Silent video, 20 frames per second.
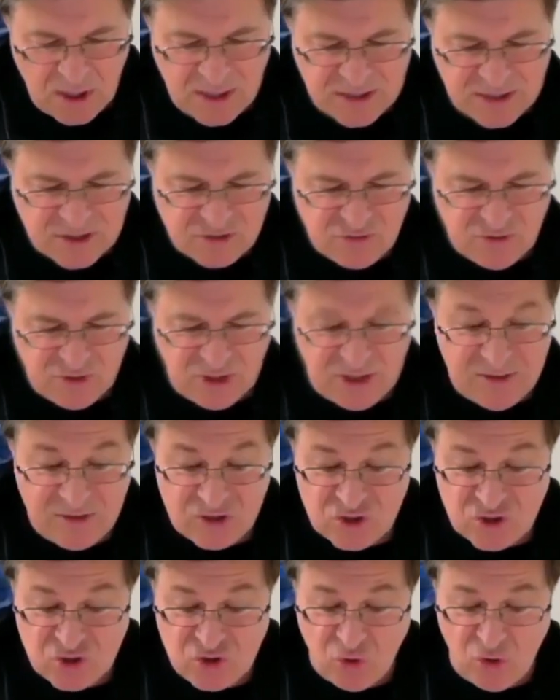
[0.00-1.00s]
It's really
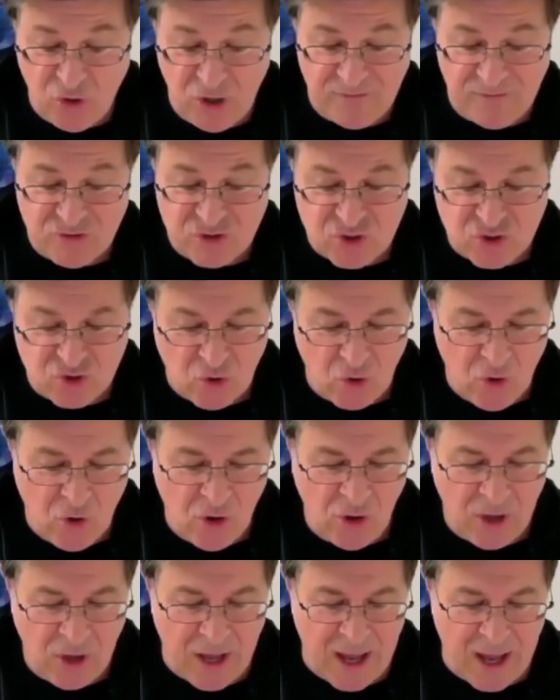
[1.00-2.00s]
the story of a
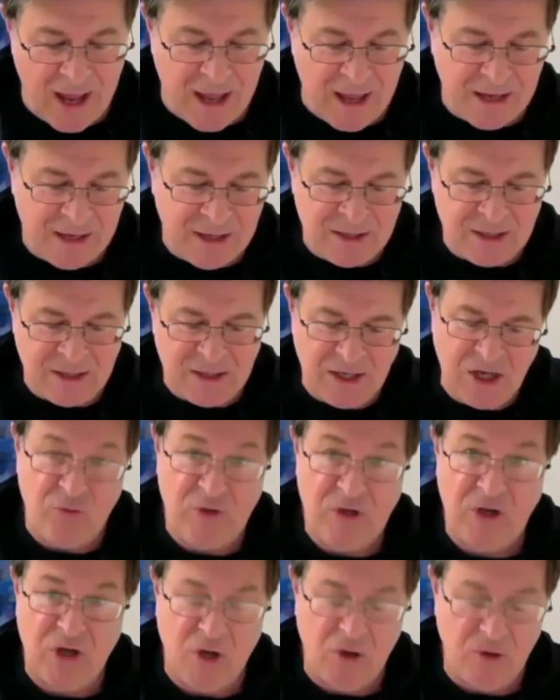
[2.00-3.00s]
soul, and
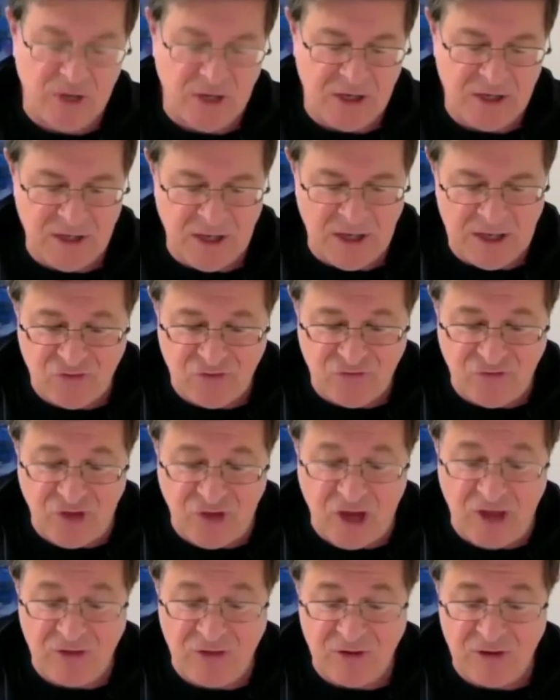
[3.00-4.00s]
as we noted, it's a
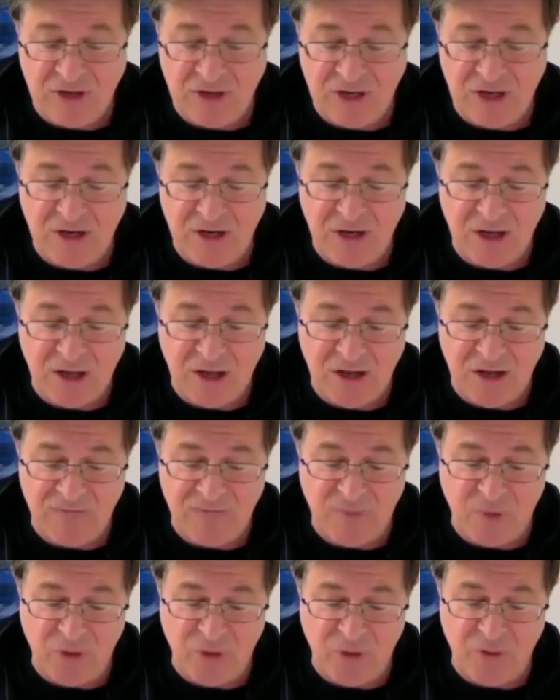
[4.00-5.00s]
father
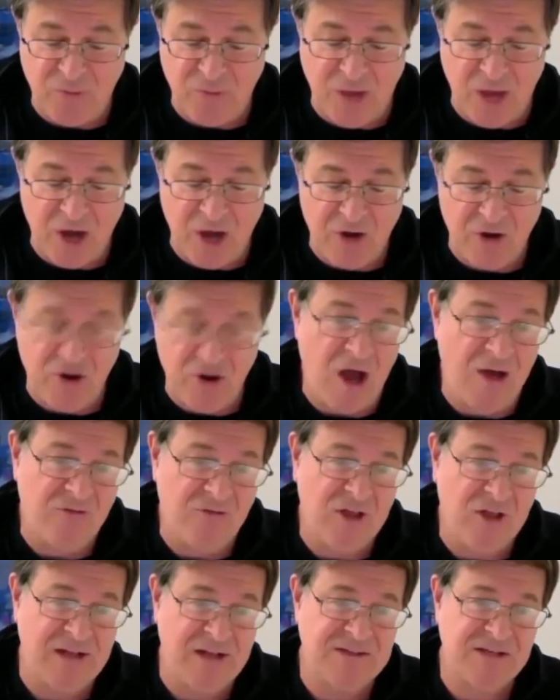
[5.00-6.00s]
of both the modern
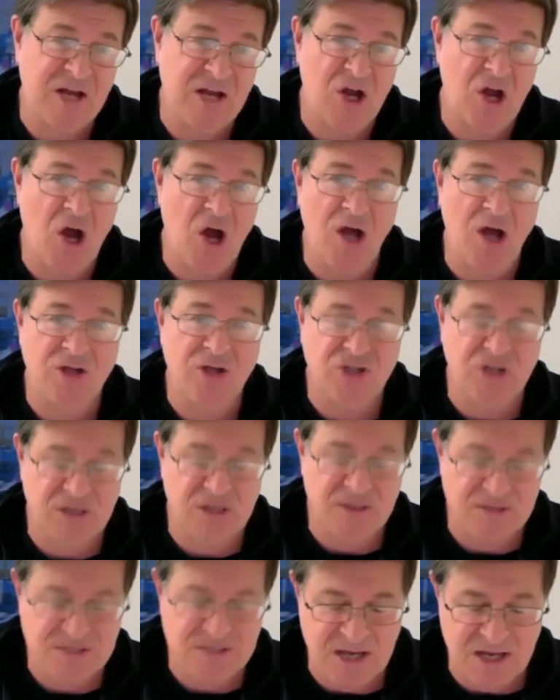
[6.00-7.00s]
novel and
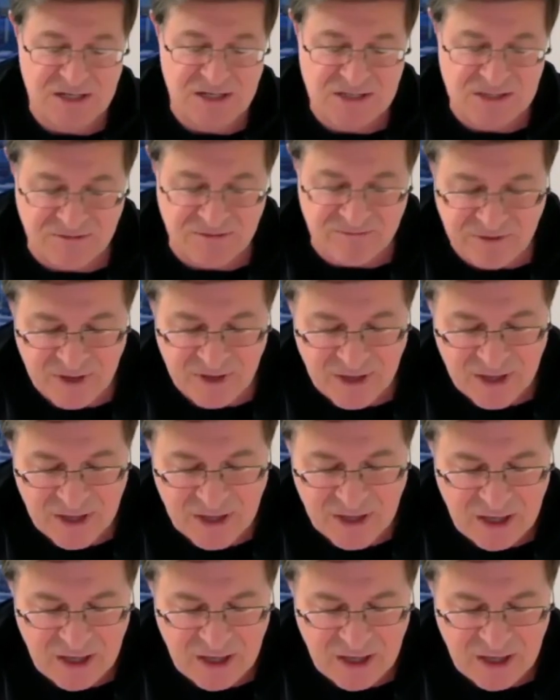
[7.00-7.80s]
psychology, in the sense of